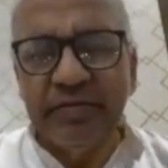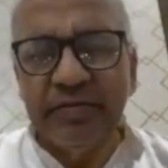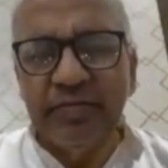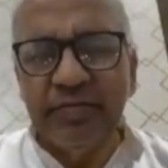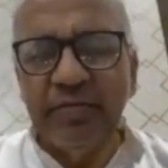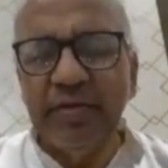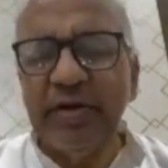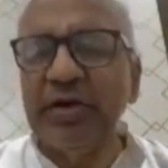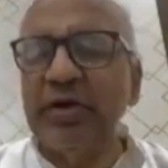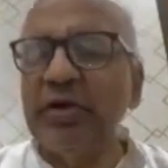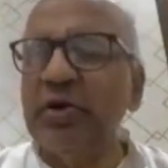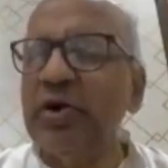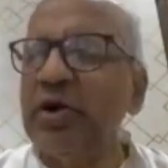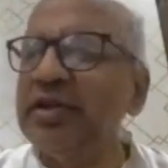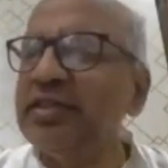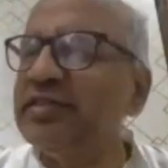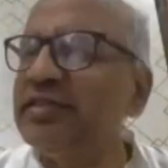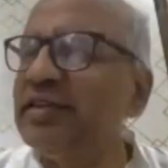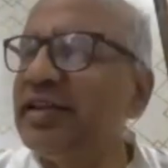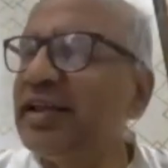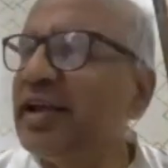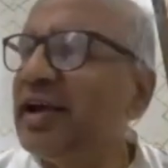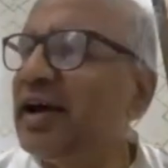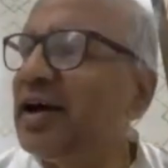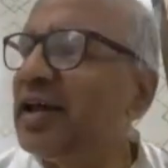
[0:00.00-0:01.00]
but not
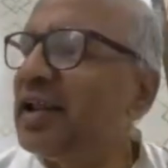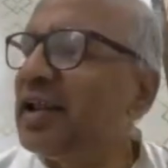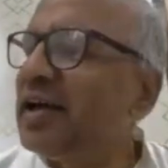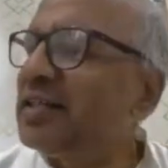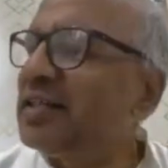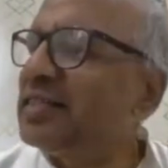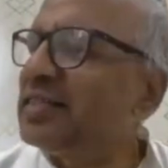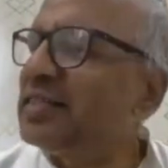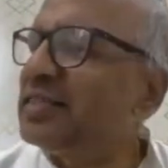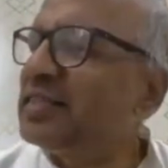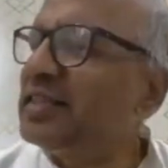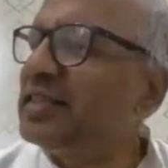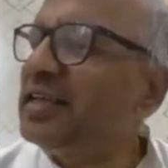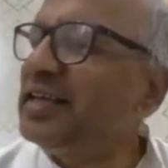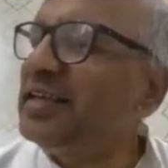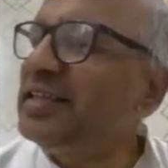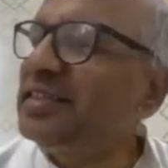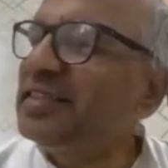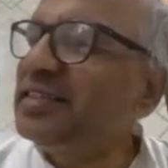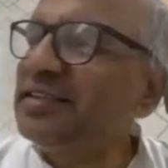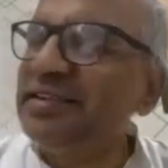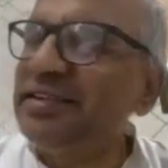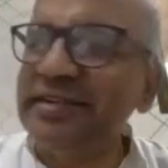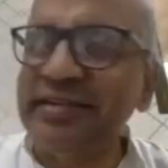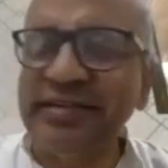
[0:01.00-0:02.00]

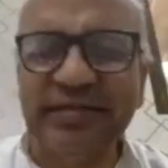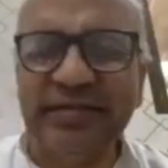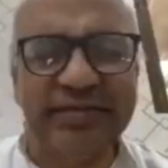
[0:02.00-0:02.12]
Trikalatit.